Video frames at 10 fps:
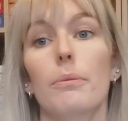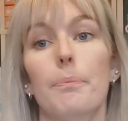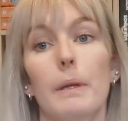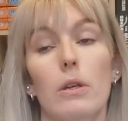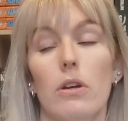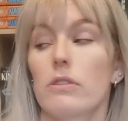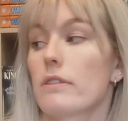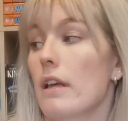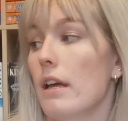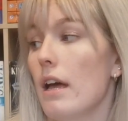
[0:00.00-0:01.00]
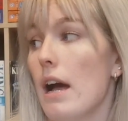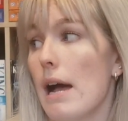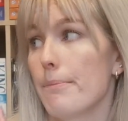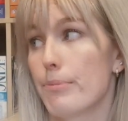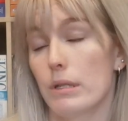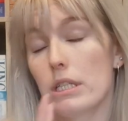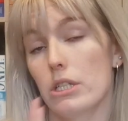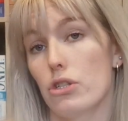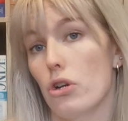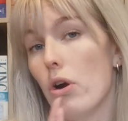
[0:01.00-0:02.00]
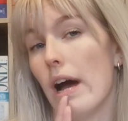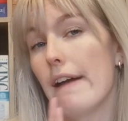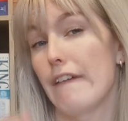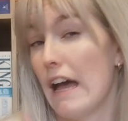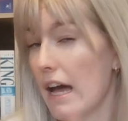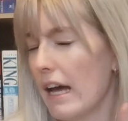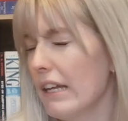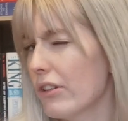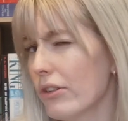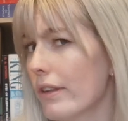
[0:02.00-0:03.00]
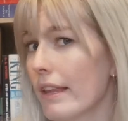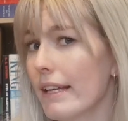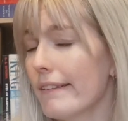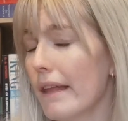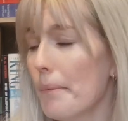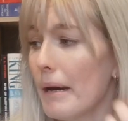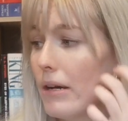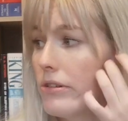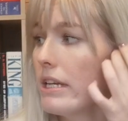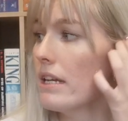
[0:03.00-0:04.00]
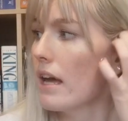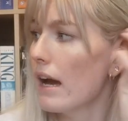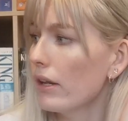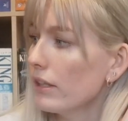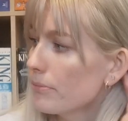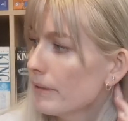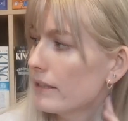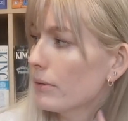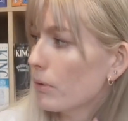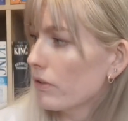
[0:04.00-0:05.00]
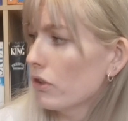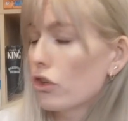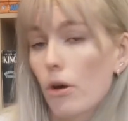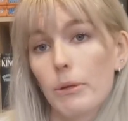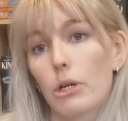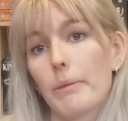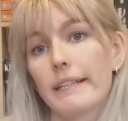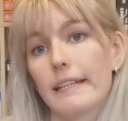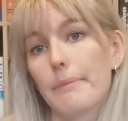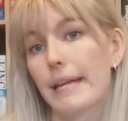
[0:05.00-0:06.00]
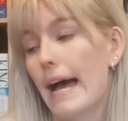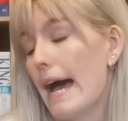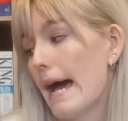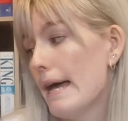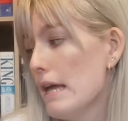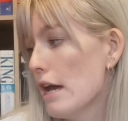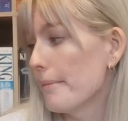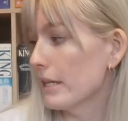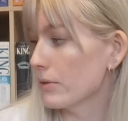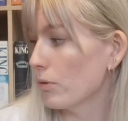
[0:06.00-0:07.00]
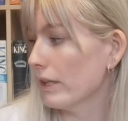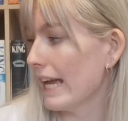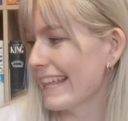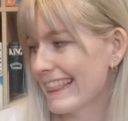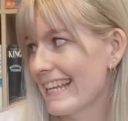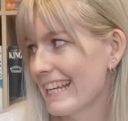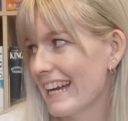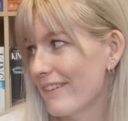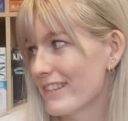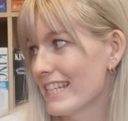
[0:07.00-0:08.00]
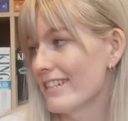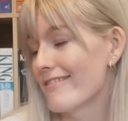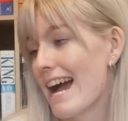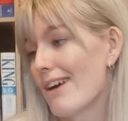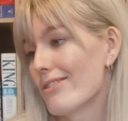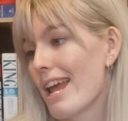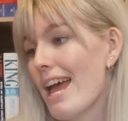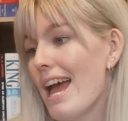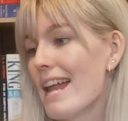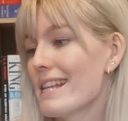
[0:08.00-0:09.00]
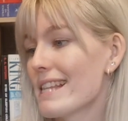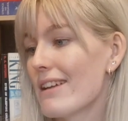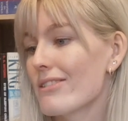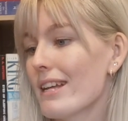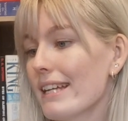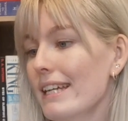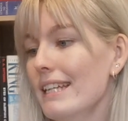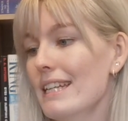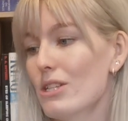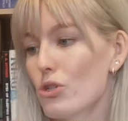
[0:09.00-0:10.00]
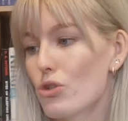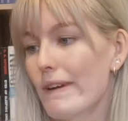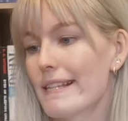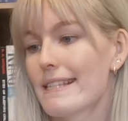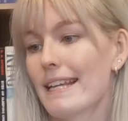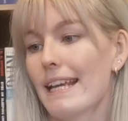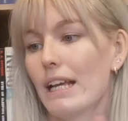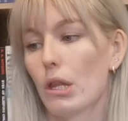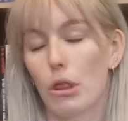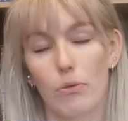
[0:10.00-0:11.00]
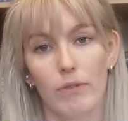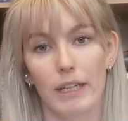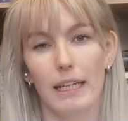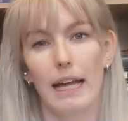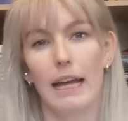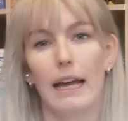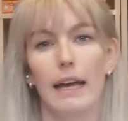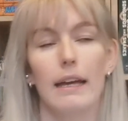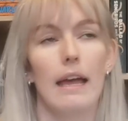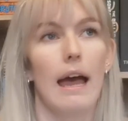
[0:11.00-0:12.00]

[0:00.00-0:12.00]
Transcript: up because I'm pretty sure I've heard good things about it. I'll admit it wasn't normally on my TBR, but it's one I think I've seen around, and it sounds like an interesting thriller,